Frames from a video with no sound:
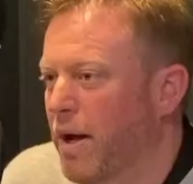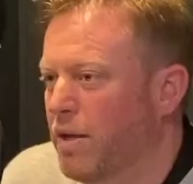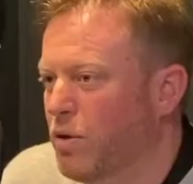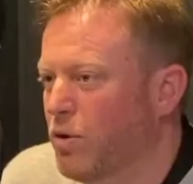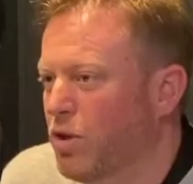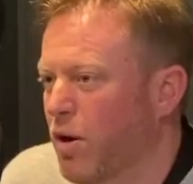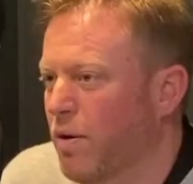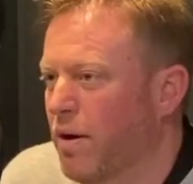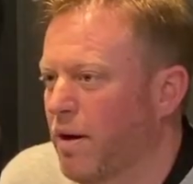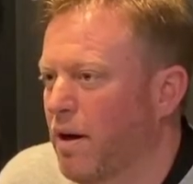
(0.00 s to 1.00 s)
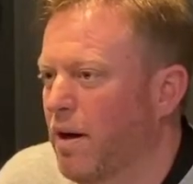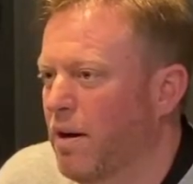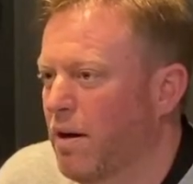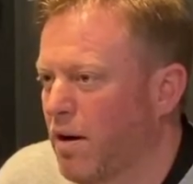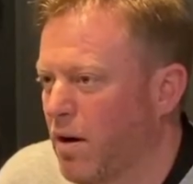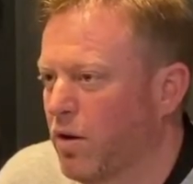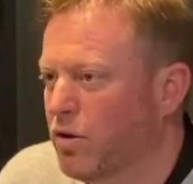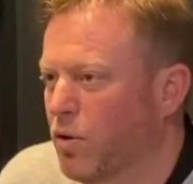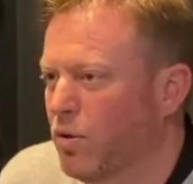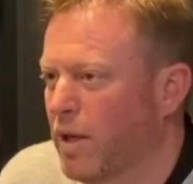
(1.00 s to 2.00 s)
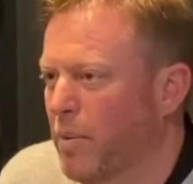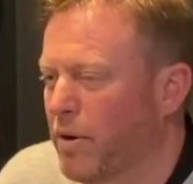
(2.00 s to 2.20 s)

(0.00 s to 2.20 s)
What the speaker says: is also a hardcore Democrat.